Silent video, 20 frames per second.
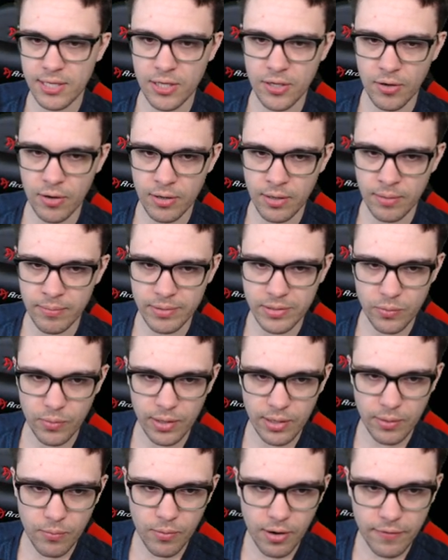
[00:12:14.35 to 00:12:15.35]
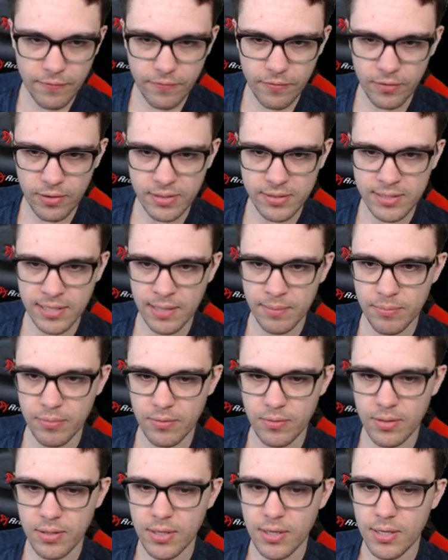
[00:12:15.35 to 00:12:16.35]
metals like TR number
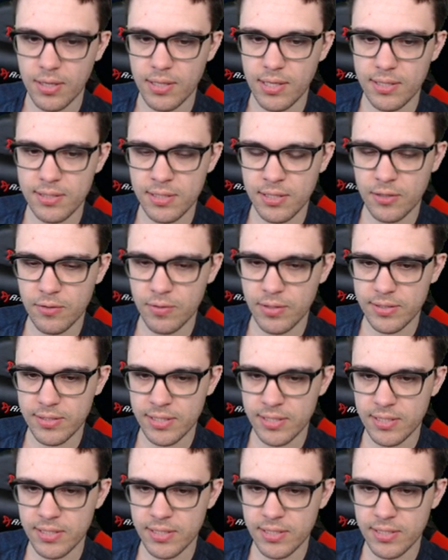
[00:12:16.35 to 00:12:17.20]
21, for example,